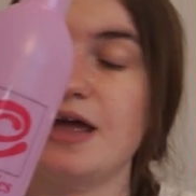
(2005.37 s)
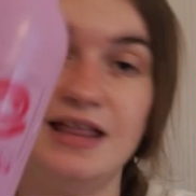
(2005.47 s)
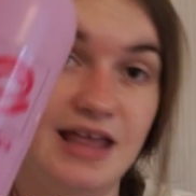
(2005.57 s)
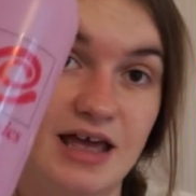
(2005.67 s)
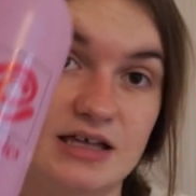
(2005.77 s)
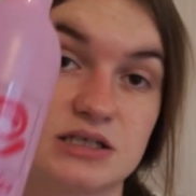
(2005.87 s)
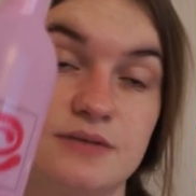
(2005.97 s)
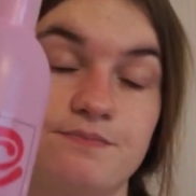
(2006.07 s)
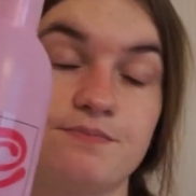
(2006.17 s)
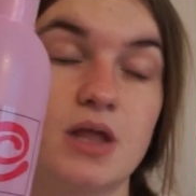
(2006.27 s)
in years.
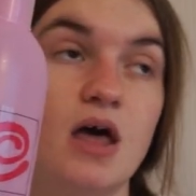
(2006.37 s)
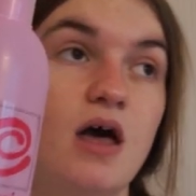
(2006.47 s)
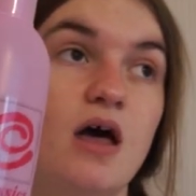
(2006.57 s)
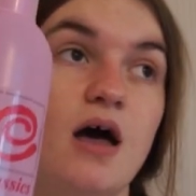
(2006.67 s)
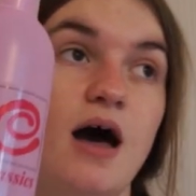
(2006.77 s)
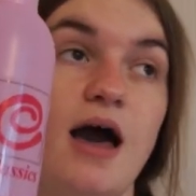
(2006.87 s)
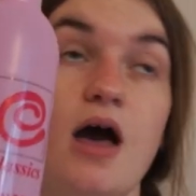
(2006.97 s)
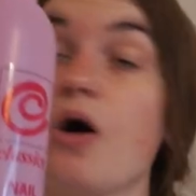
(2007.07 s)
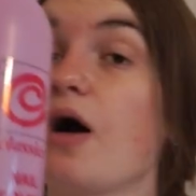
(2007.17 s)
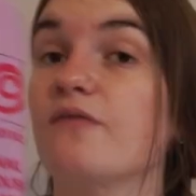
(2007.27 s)

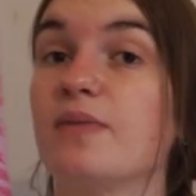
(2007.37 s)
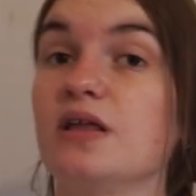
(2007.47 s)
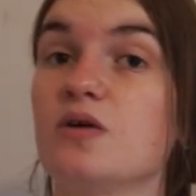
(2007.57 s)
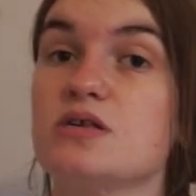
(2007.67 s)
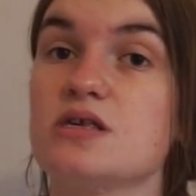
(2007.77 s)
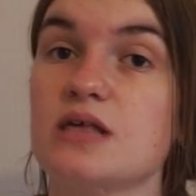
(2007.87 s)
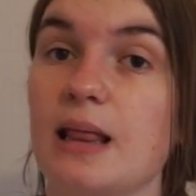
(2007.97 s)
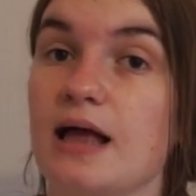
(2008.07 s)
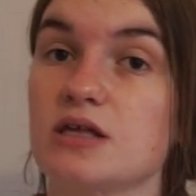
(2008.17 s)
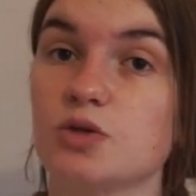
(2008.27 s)
I've been using Silly
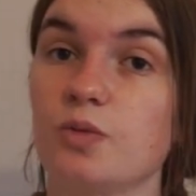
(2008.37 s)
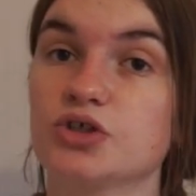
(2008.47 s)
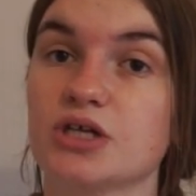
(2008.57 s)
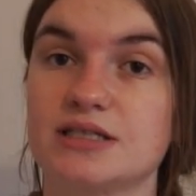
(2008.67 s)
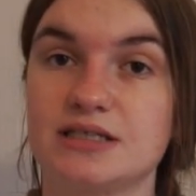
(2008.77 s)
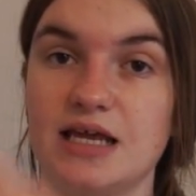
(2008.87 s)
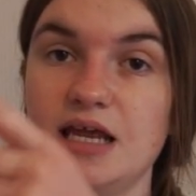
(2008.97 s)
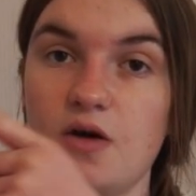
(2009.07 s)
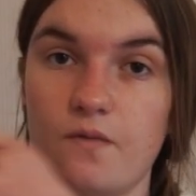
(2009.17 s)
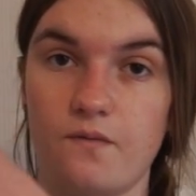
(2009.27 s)
Handsome, which you can
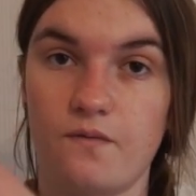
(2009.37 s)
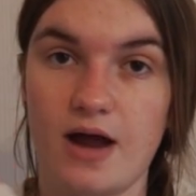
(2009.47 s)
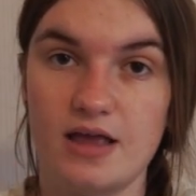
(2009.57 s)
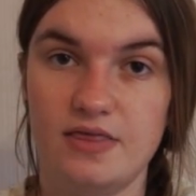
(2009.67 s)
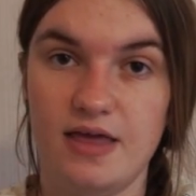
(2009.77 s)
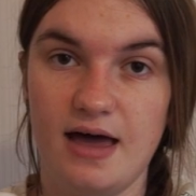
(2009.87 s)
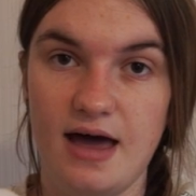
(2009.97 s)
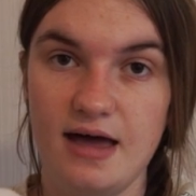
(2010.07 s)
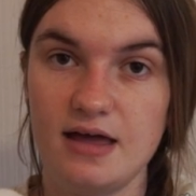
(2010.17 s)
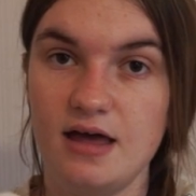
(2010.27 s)
see right
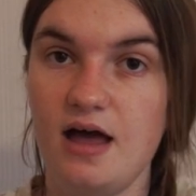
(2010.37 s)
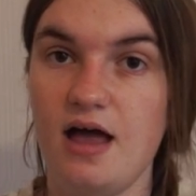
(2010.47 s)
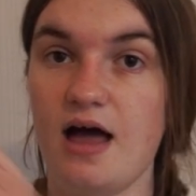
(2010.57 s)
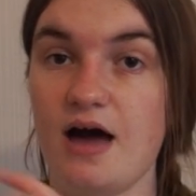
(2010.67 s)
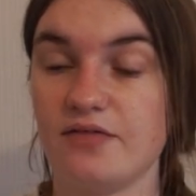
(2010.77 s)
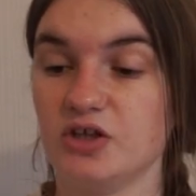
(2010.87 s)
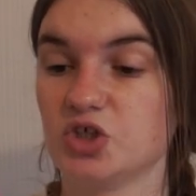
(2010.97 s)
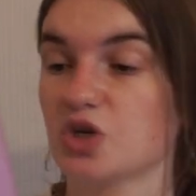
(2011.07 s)
there. I've literally